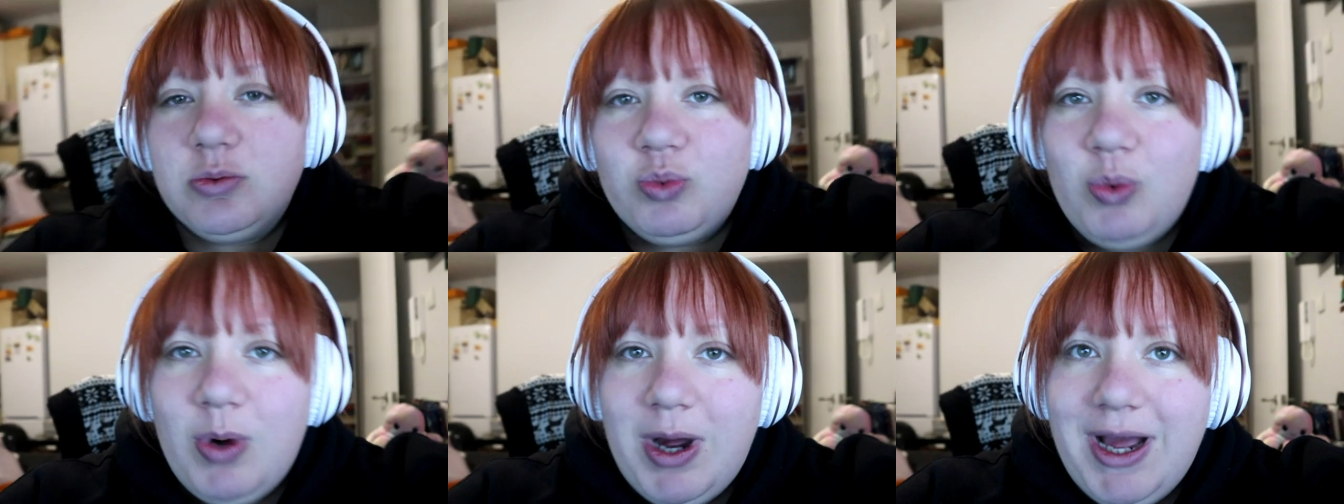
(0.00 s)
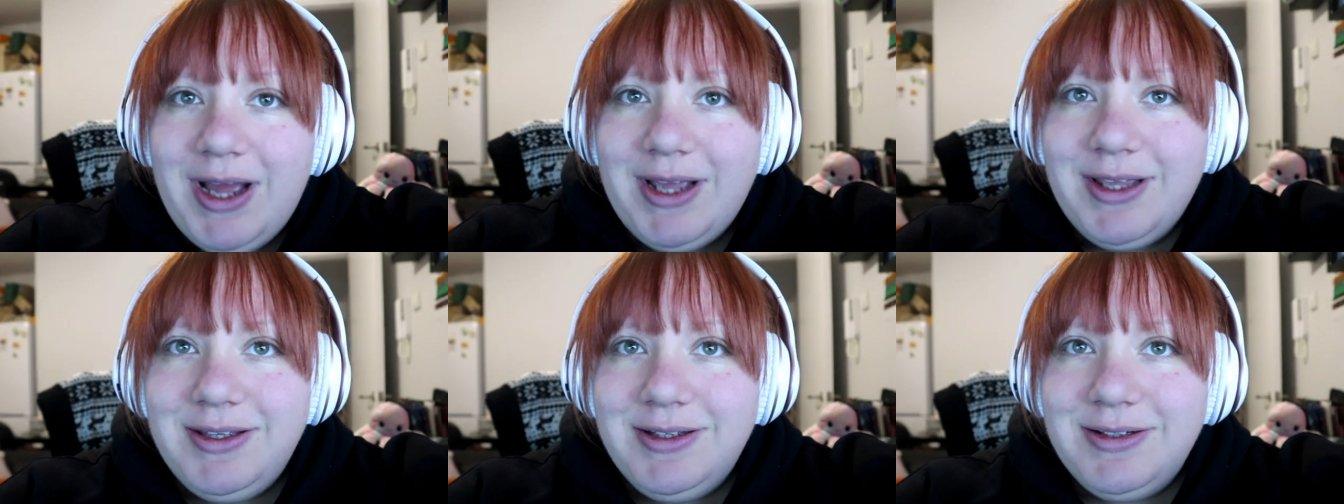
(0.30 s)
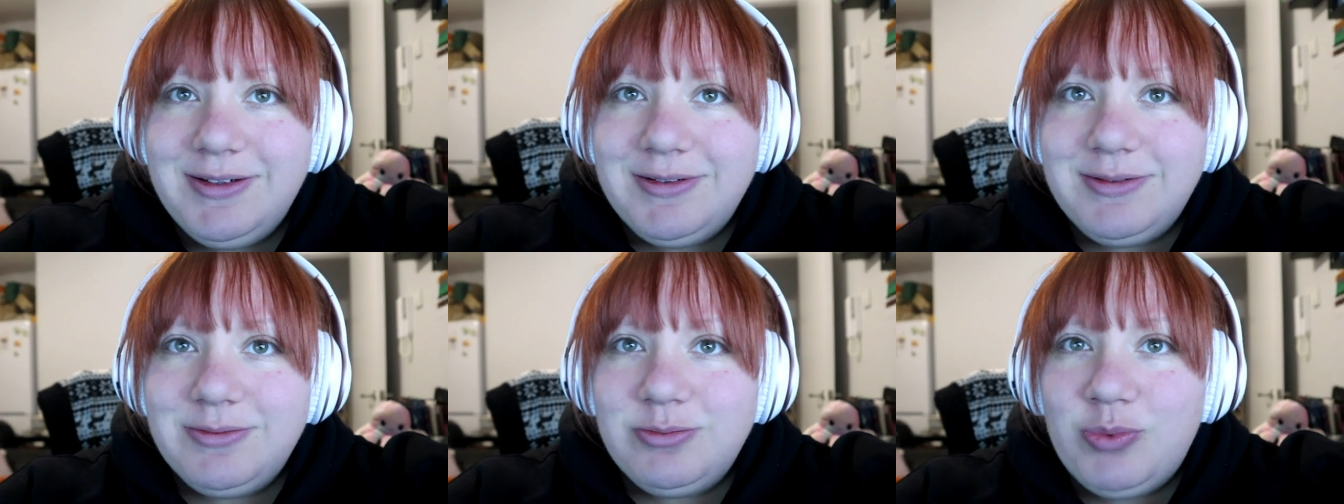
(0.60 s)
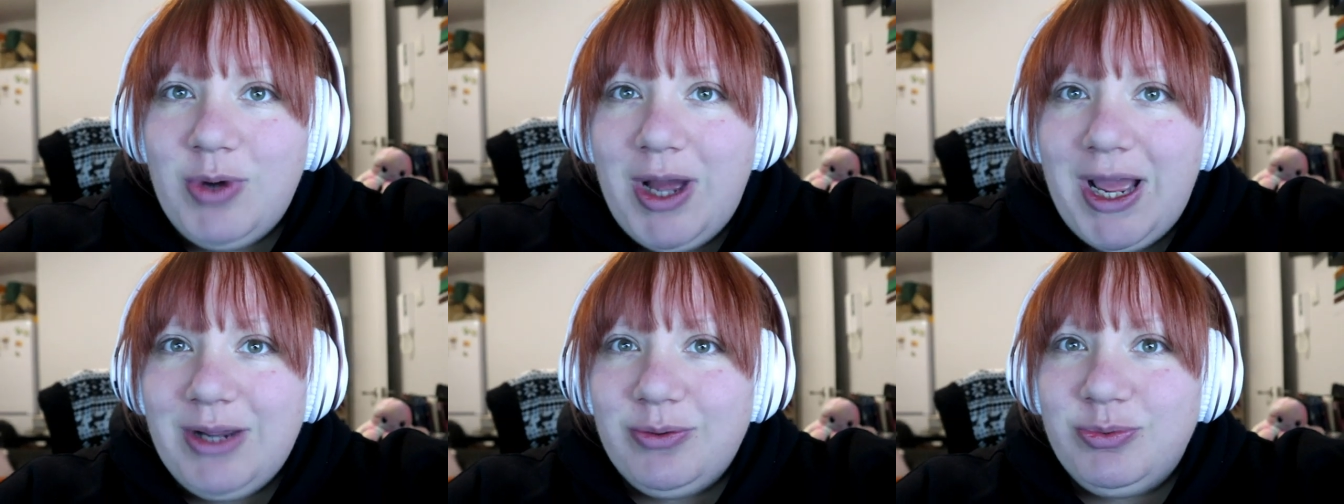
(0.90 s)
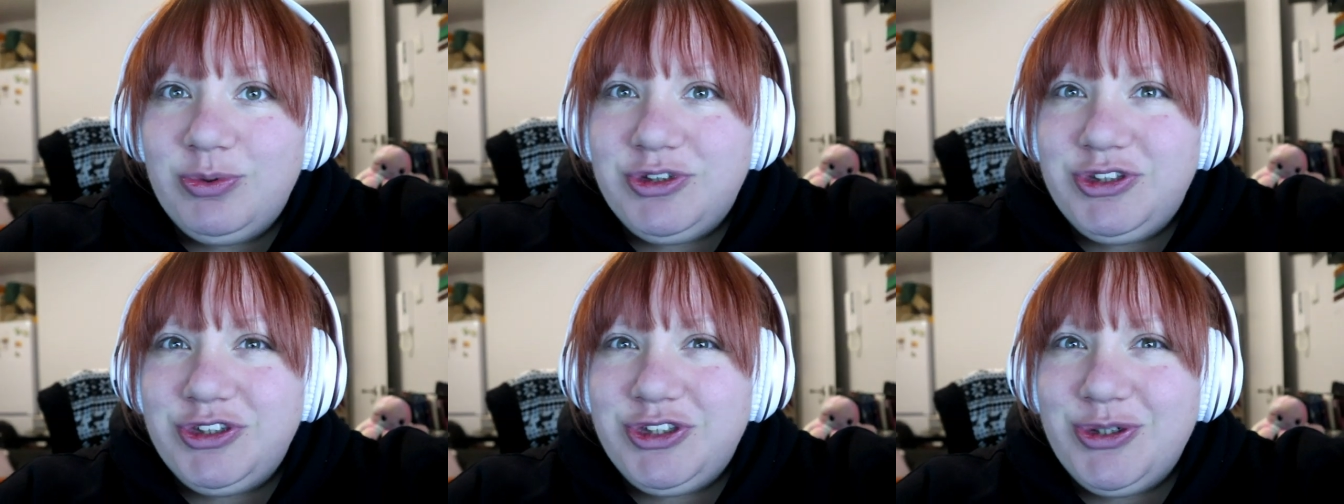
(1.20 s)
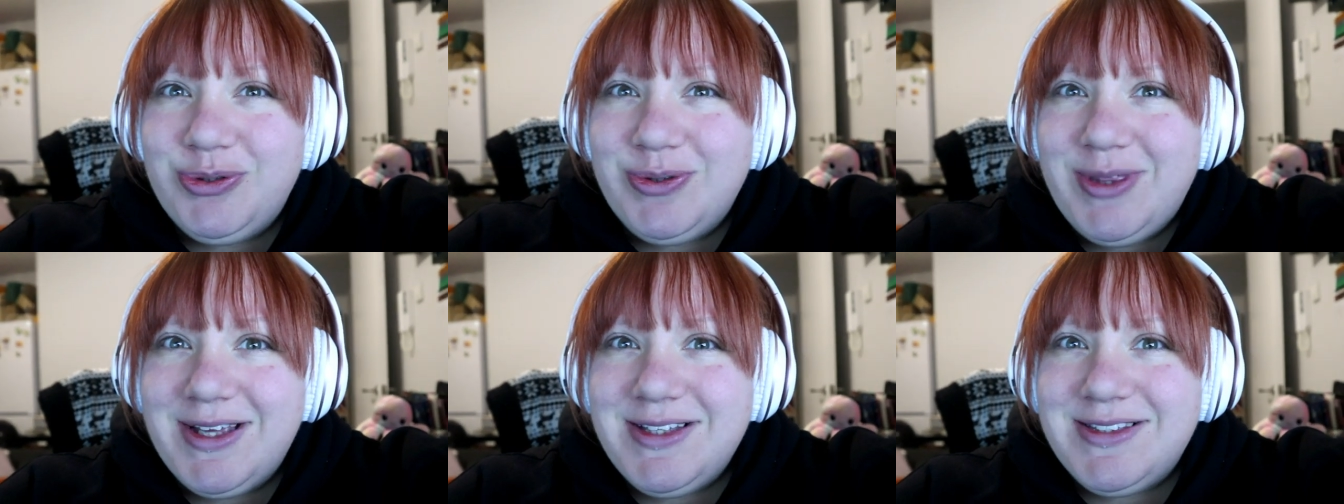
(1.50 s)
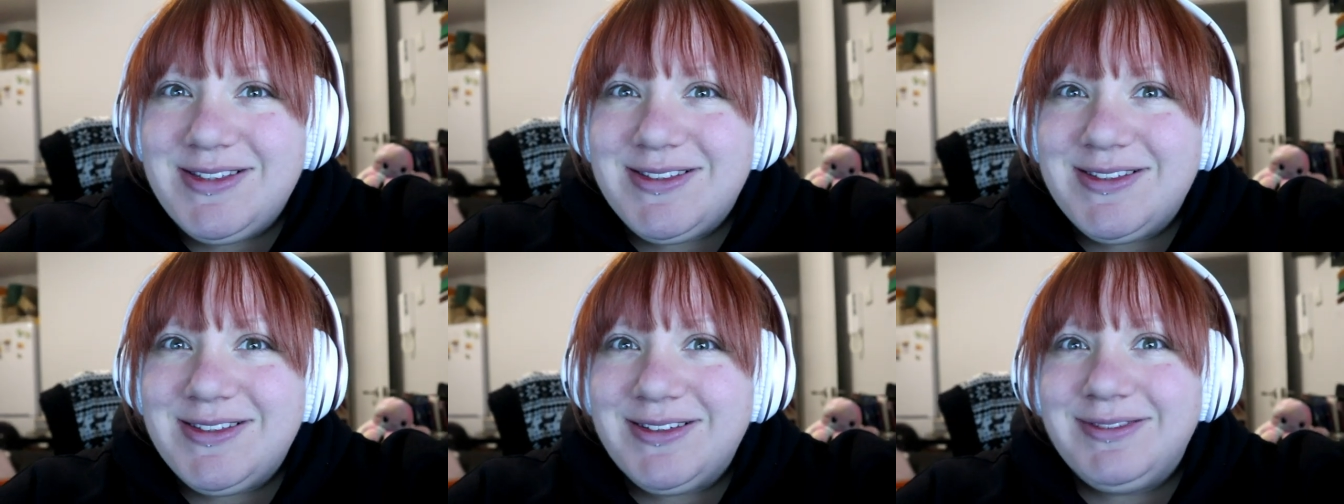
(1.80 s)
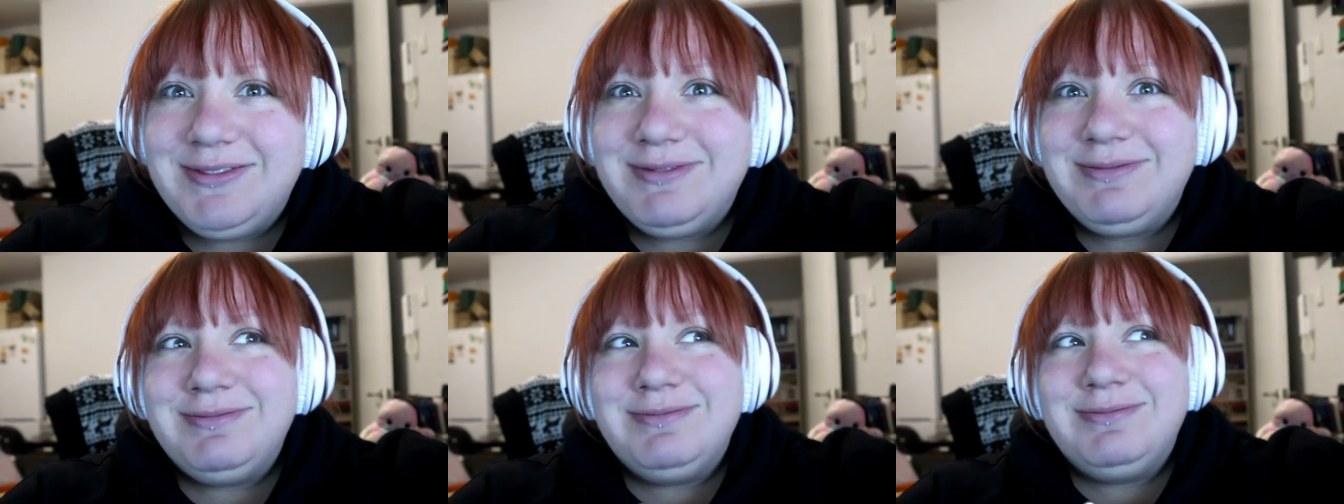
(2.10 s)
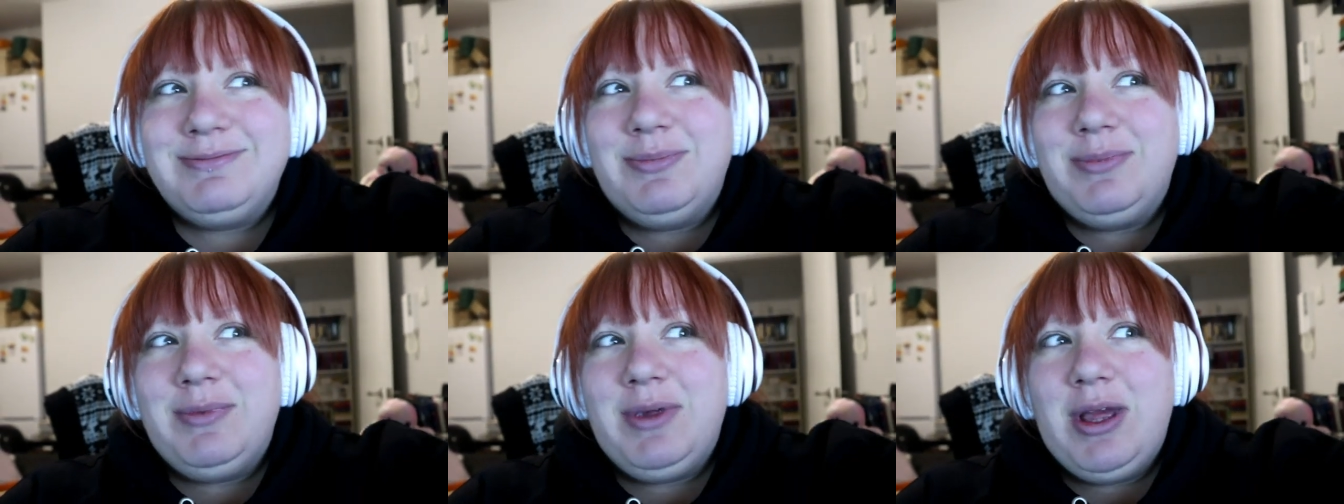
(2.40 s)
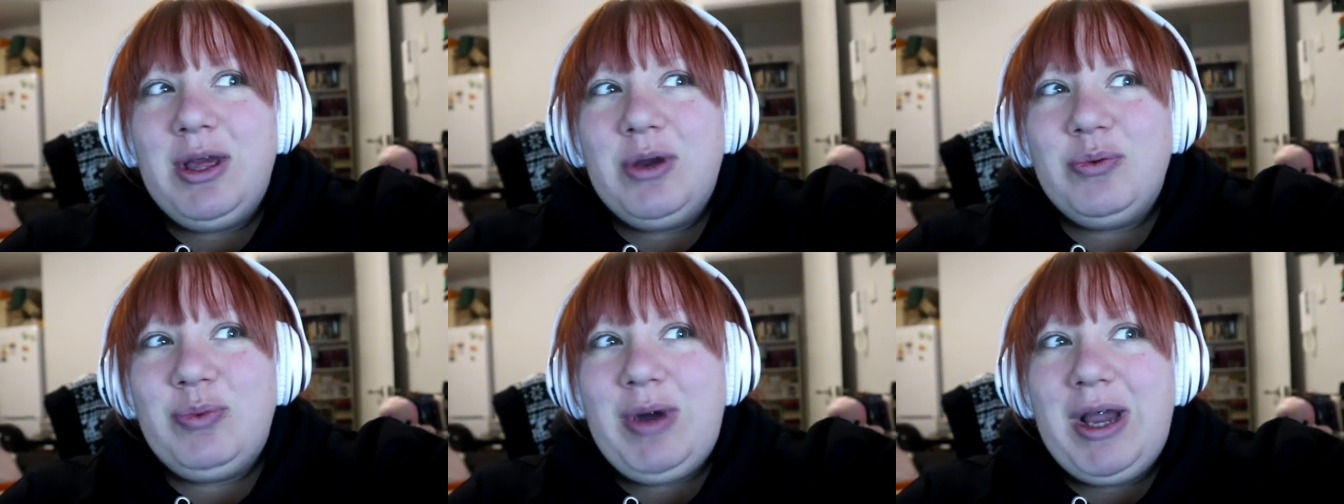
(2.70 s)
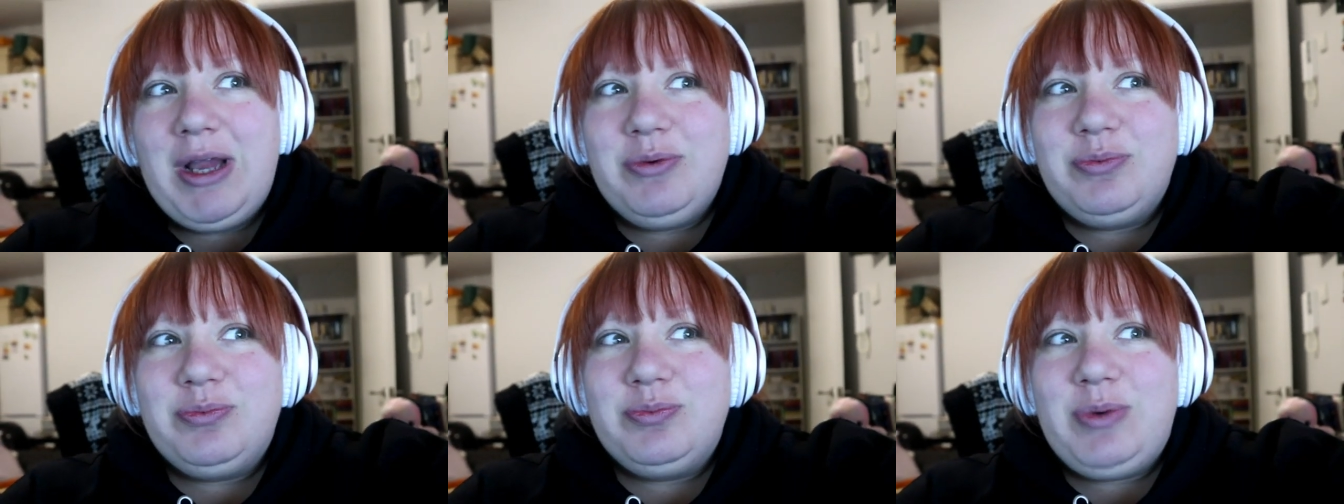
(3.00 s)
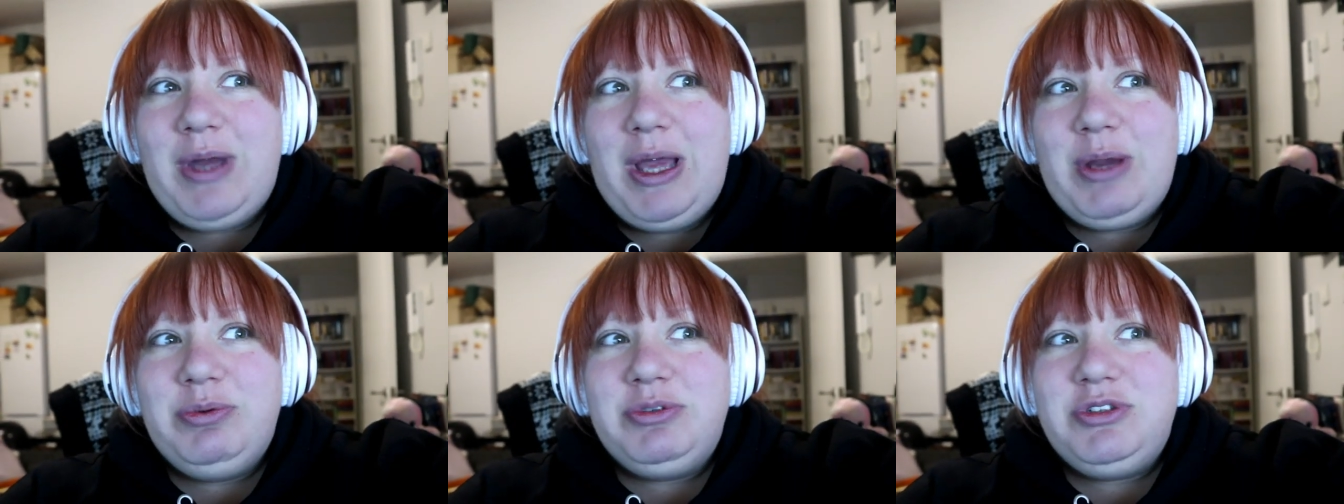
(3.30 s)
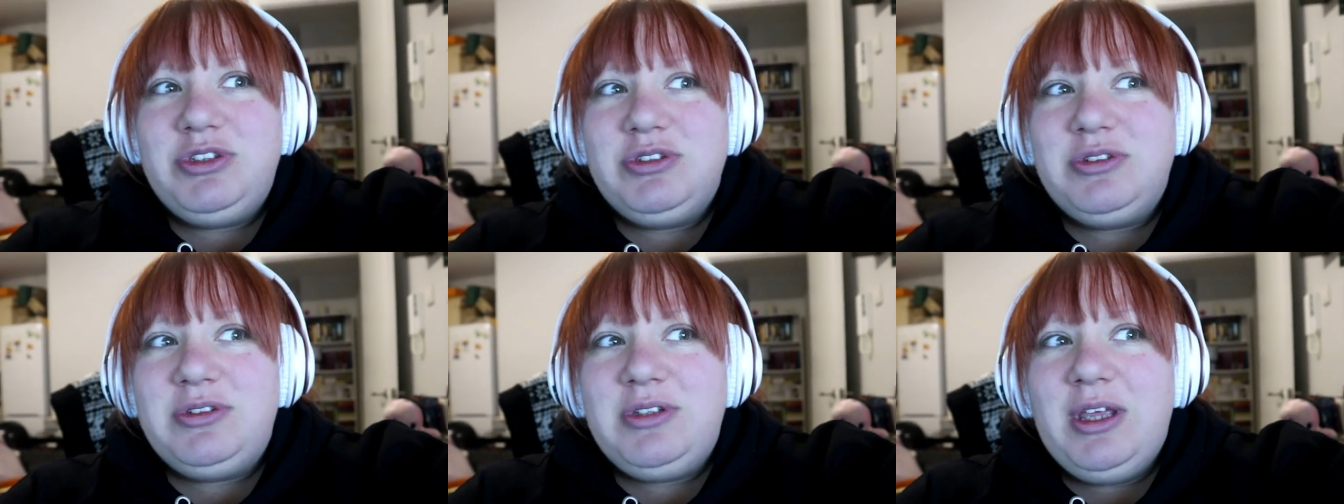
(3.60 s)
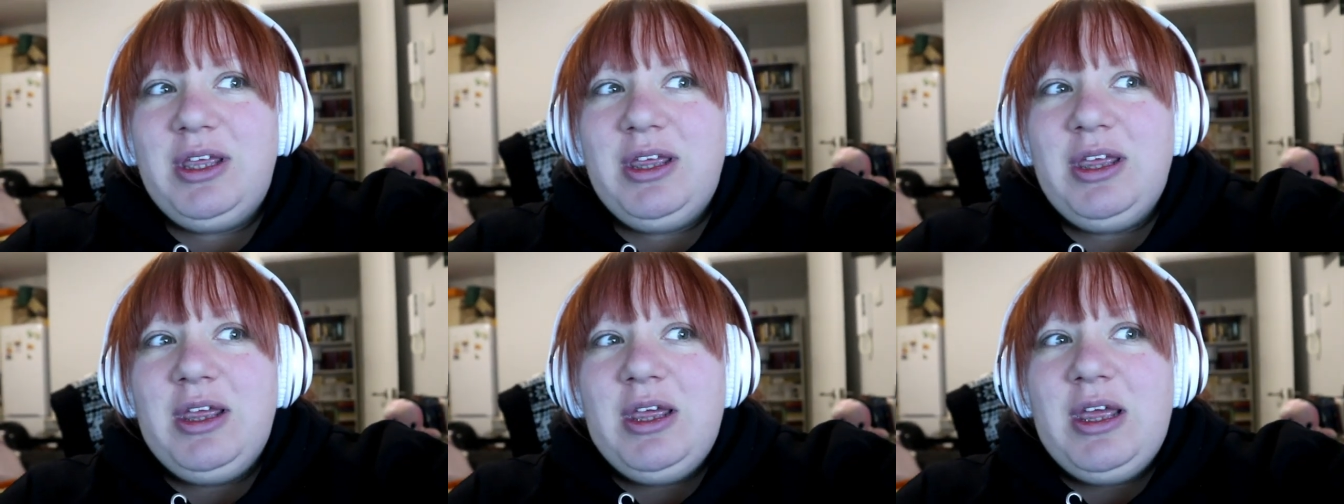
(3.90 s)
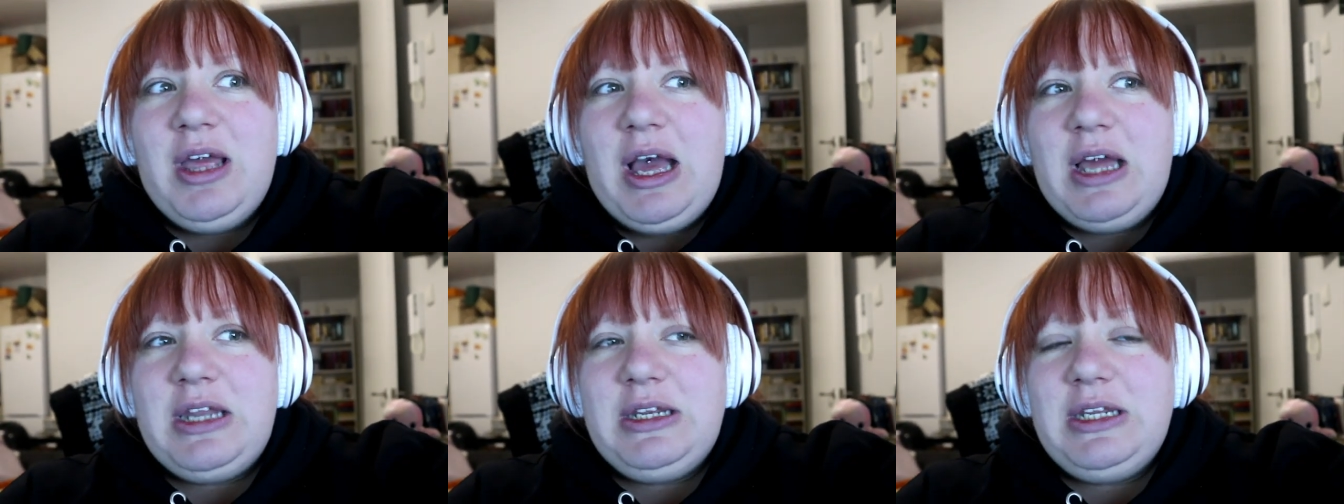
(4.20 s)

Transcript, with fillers: Why? Why would you do this? Why Why would you... I